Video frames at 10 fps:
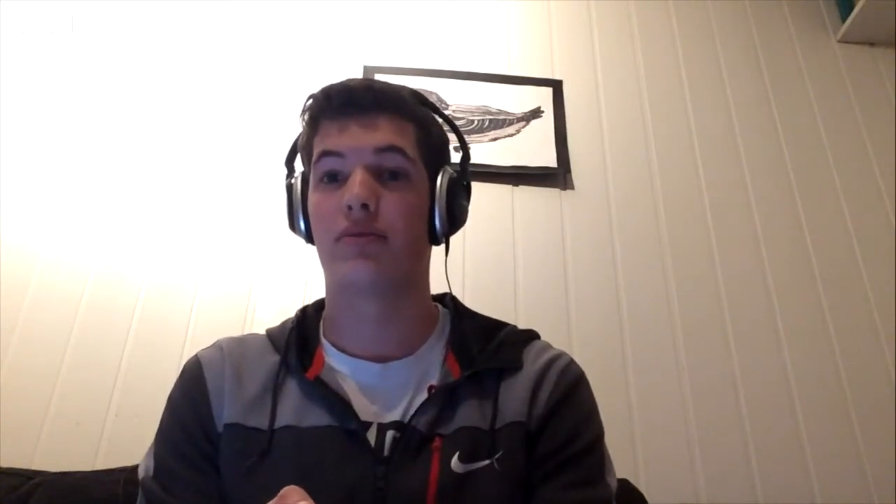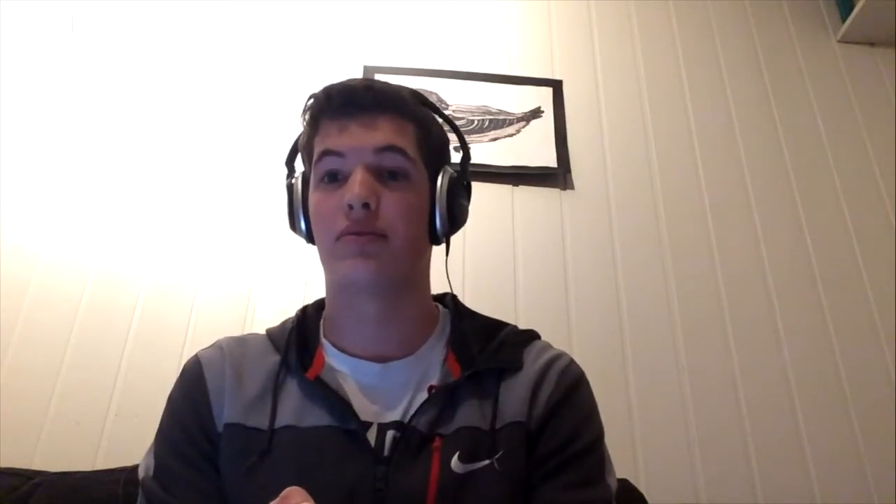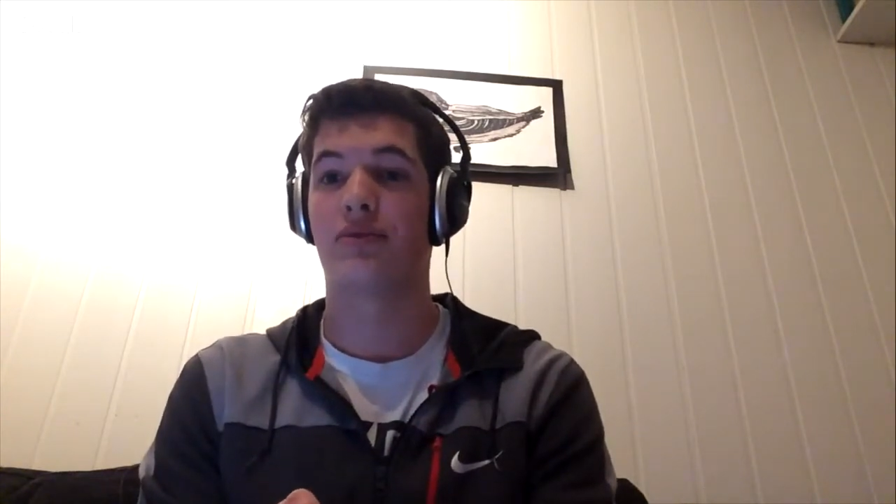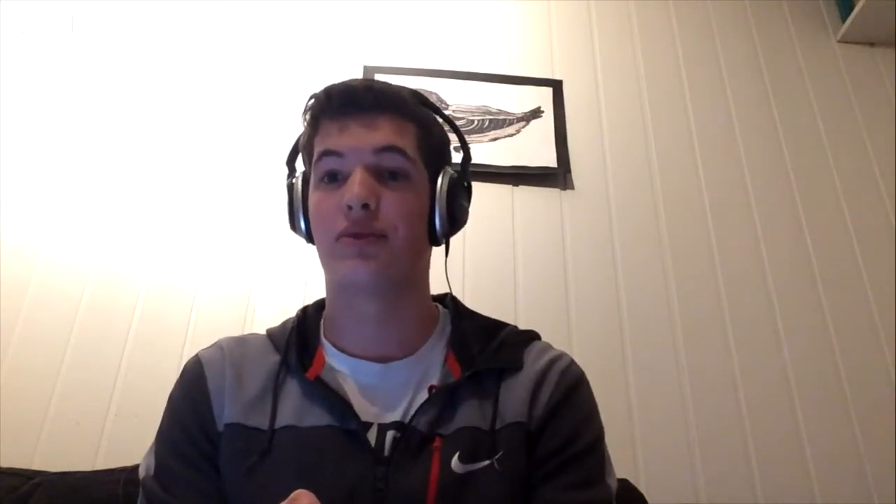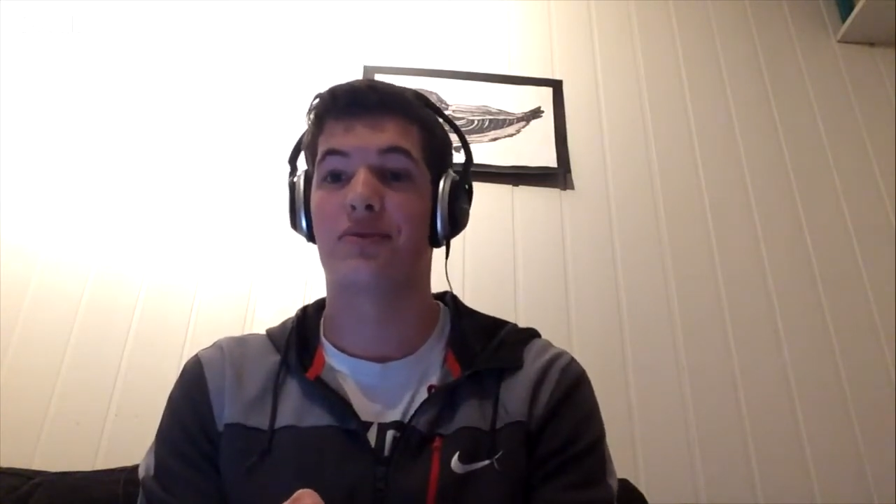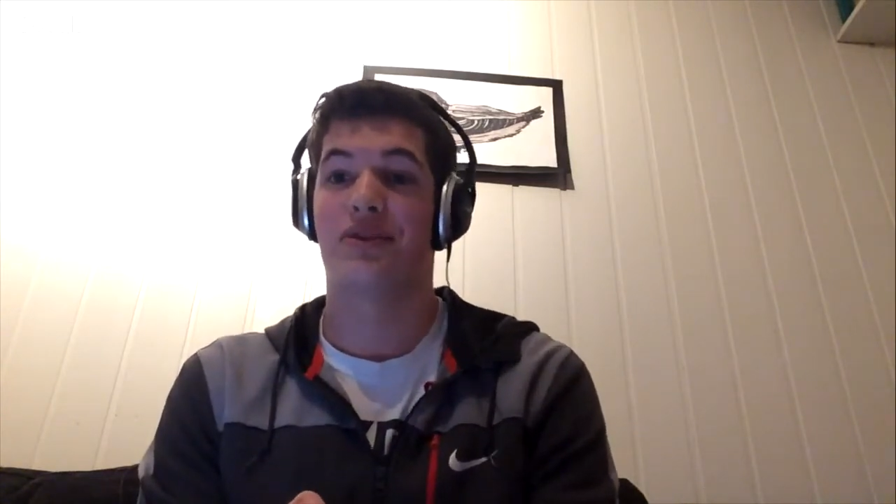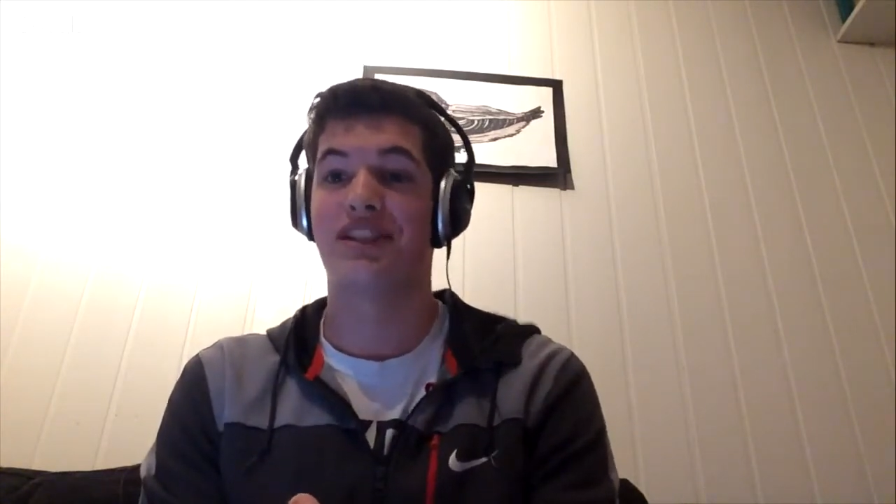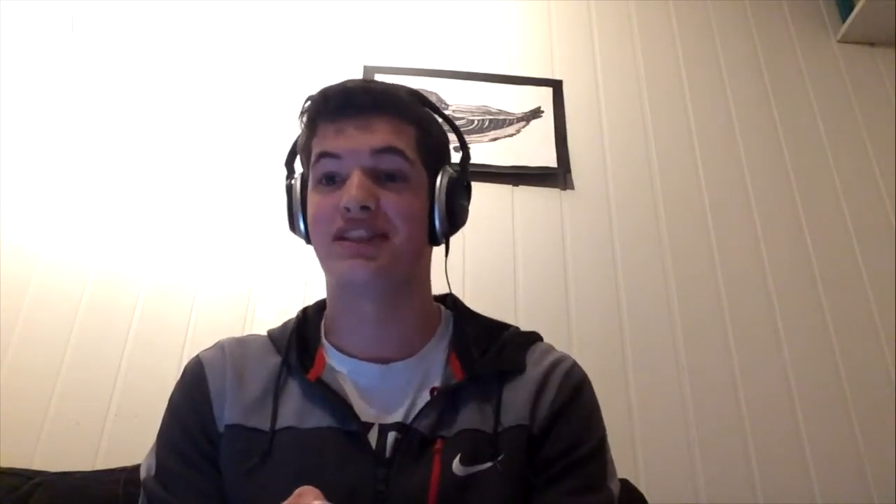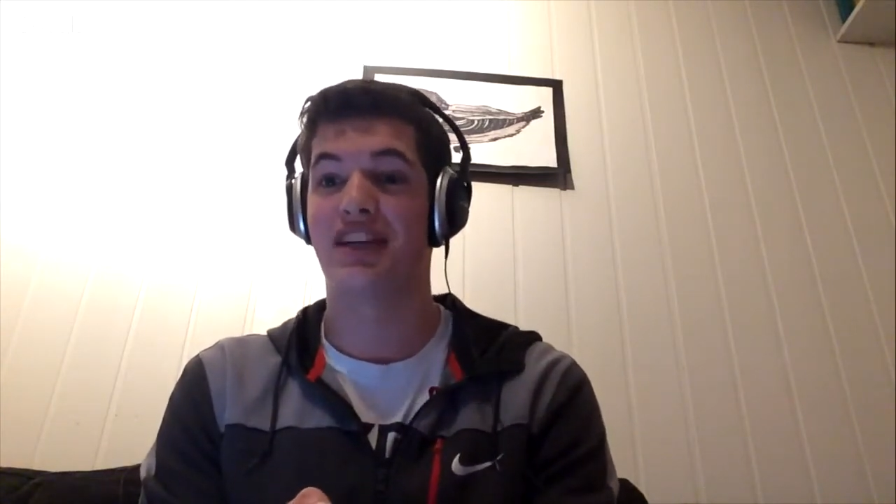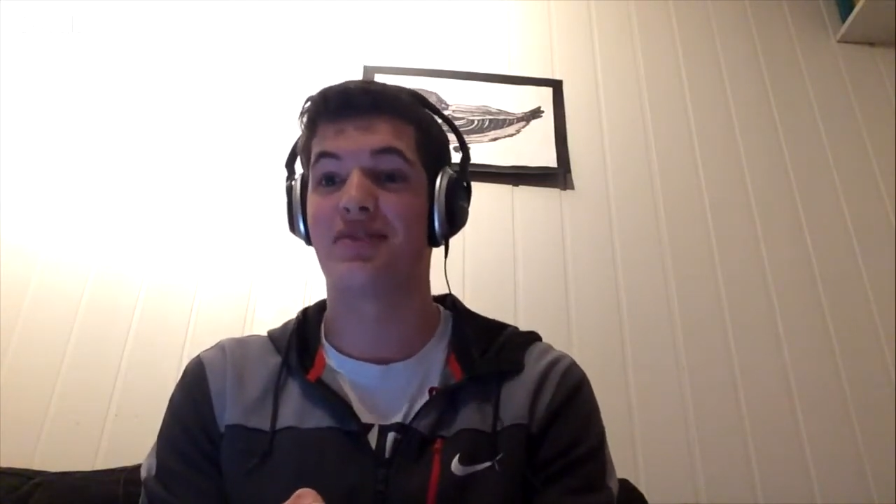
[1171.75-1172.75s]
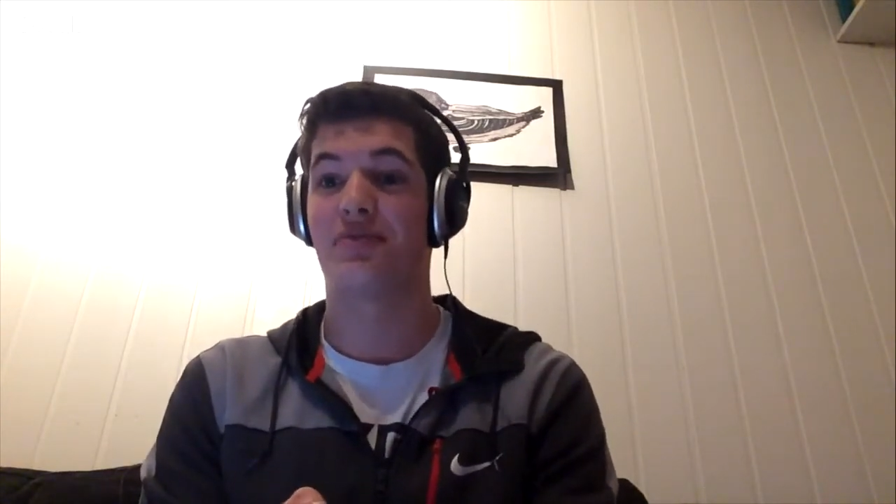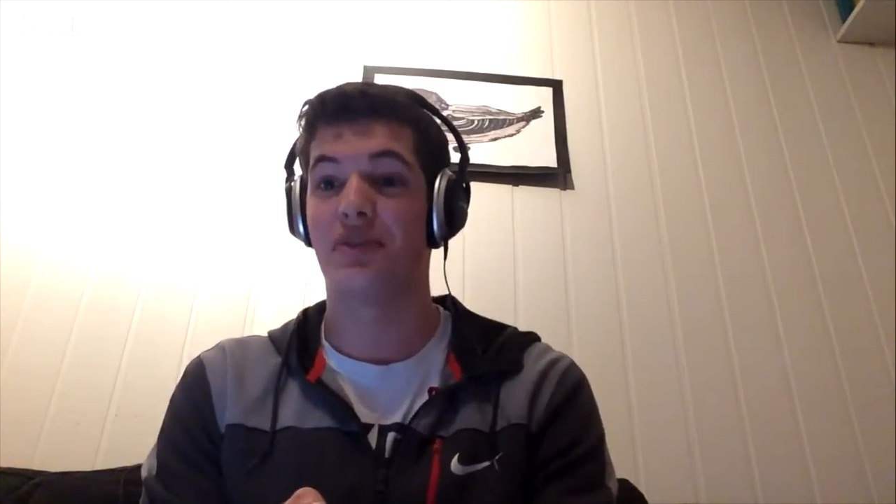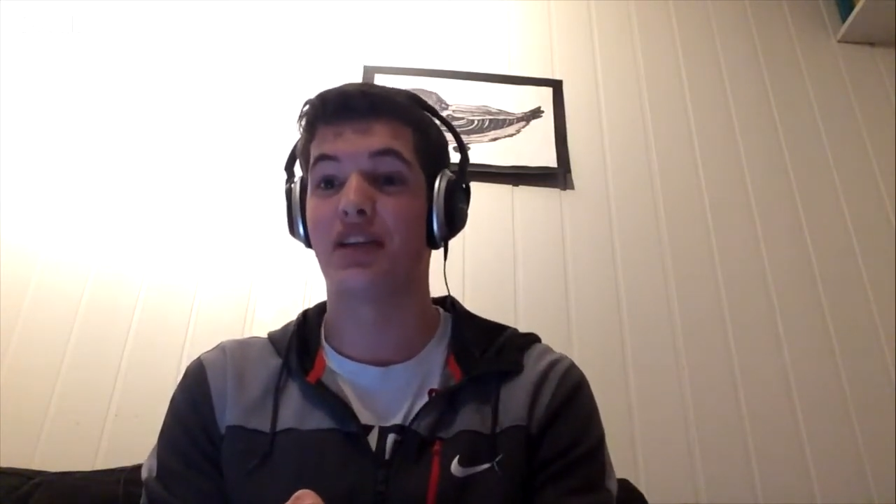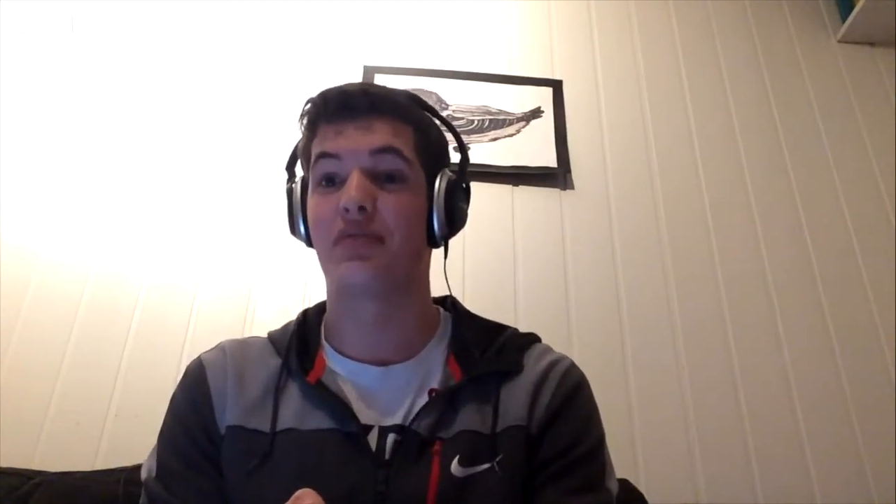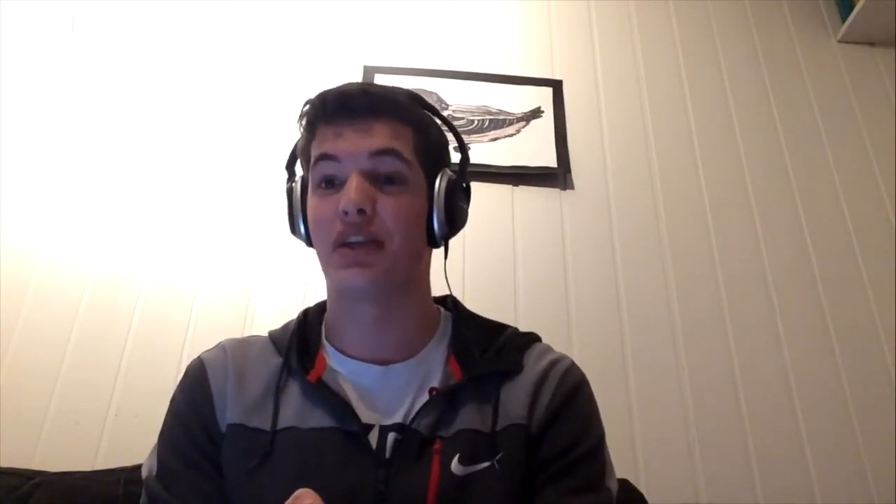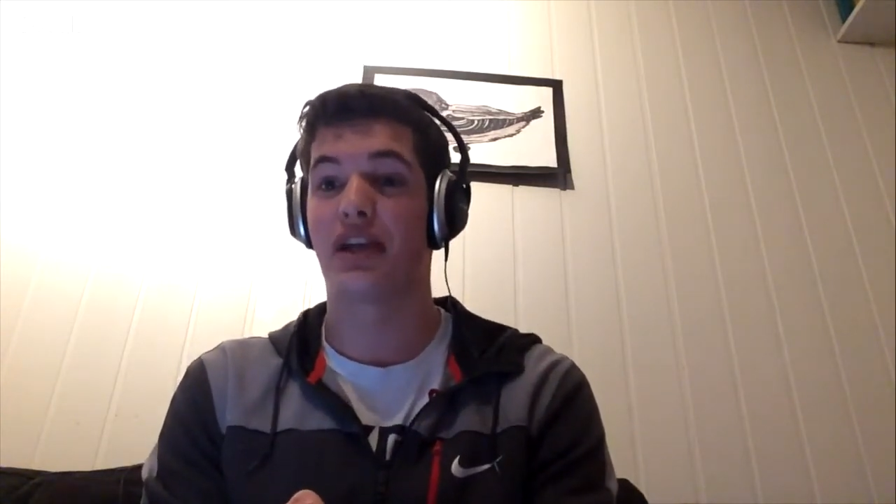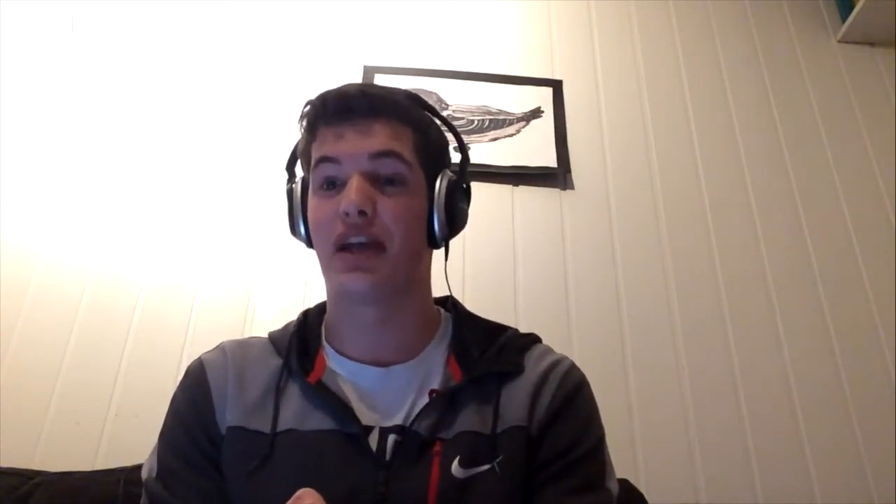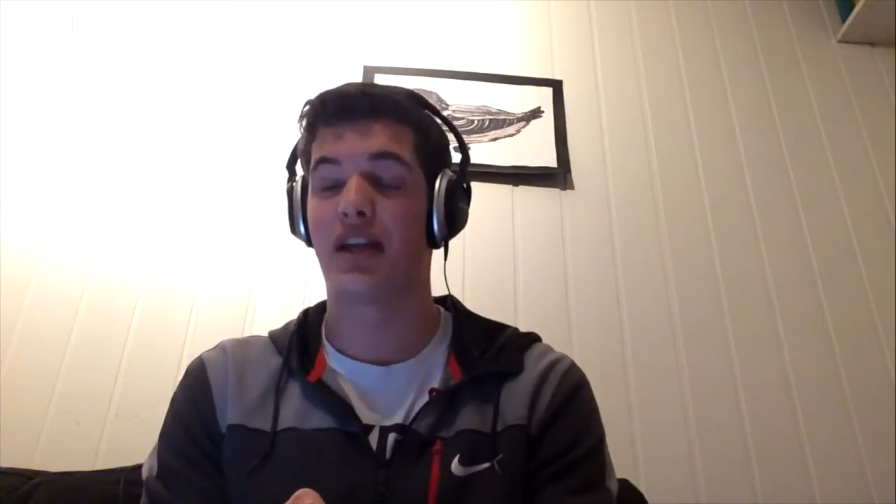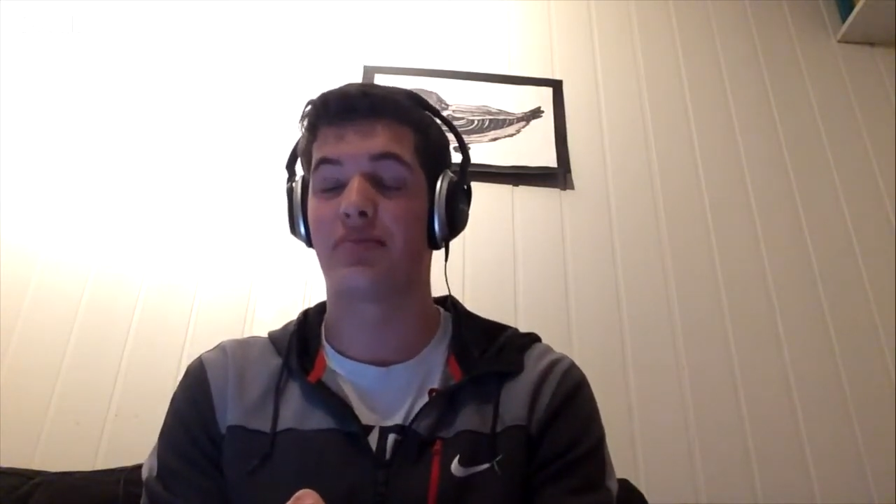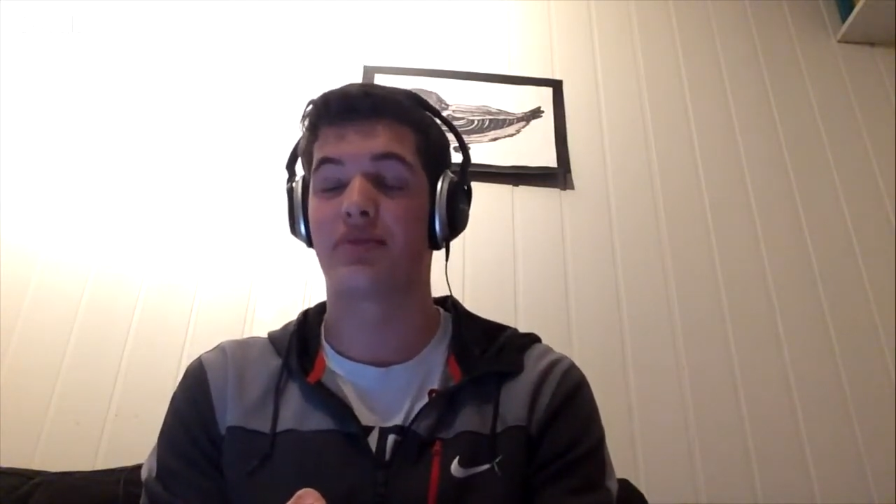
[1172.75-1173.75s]
what what they said really really
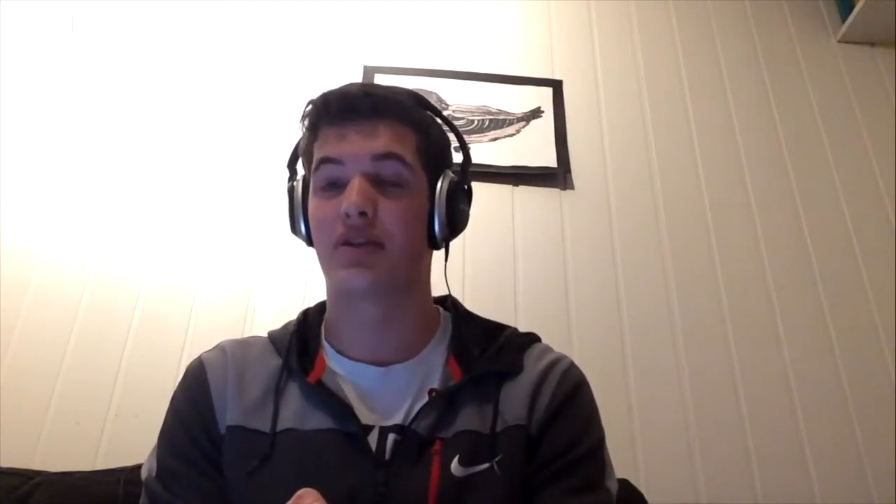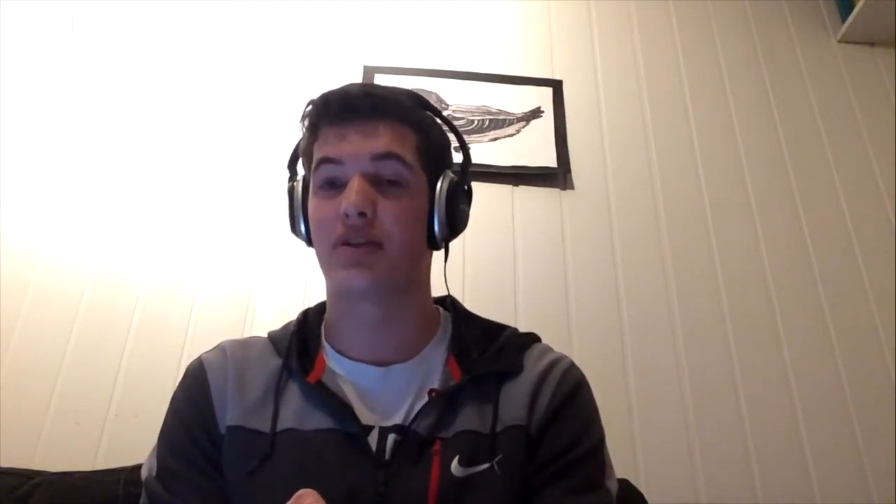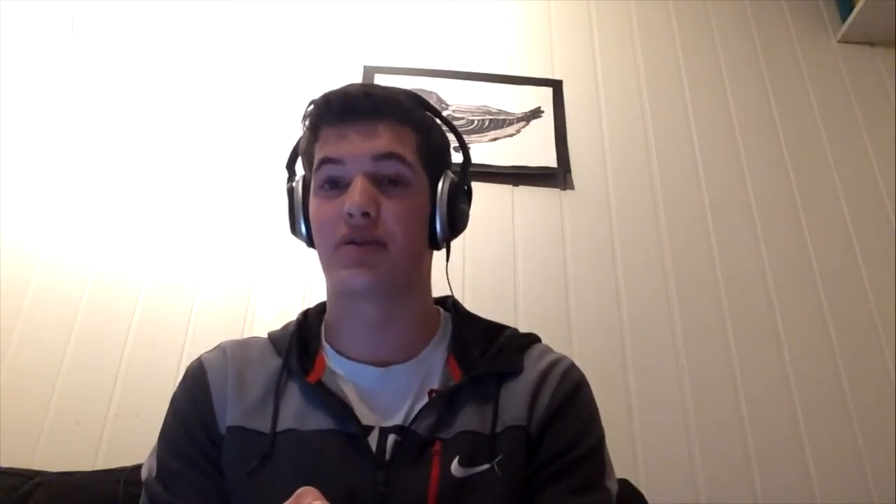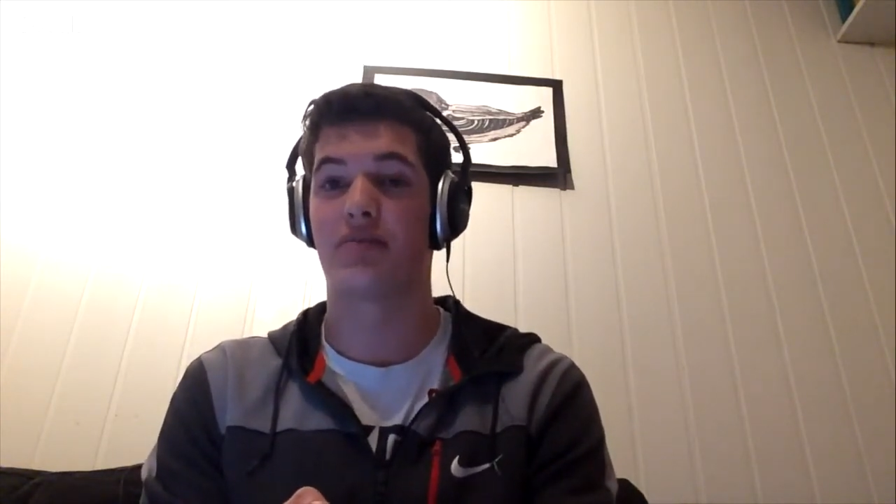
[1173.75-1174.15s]
helped on